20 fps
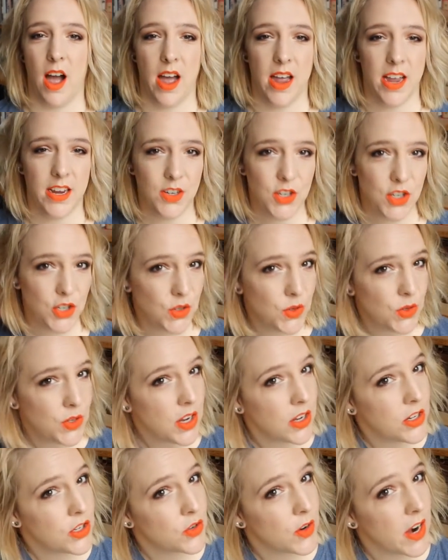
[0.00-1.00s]
I
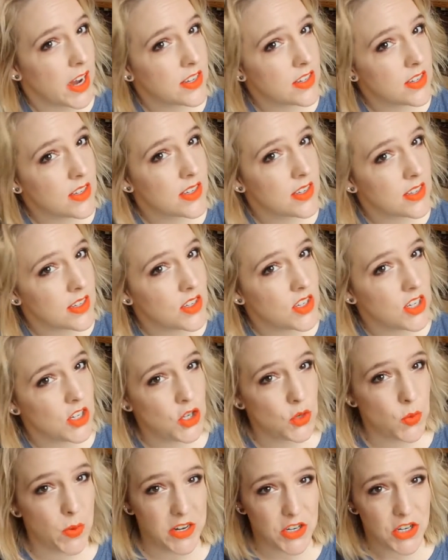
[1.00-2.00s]
should address the
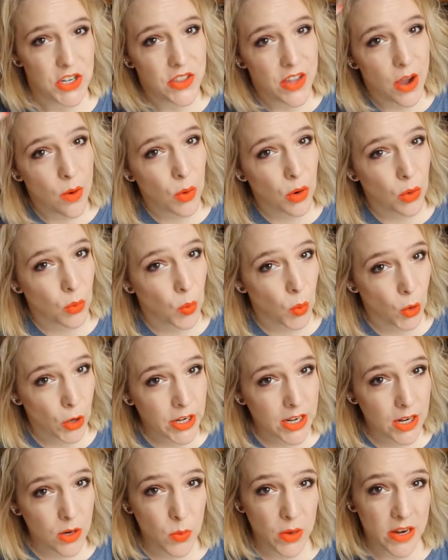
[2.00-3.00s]
situation that we're
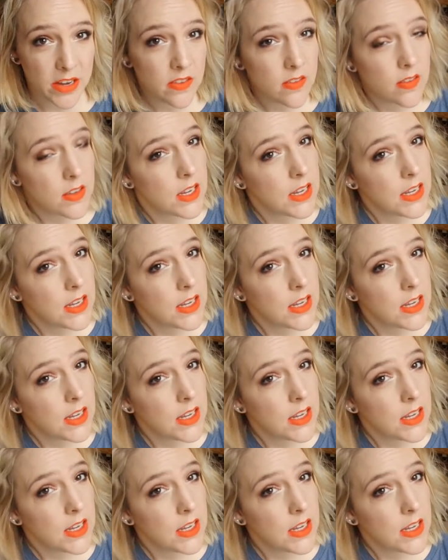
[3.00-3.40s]
working with.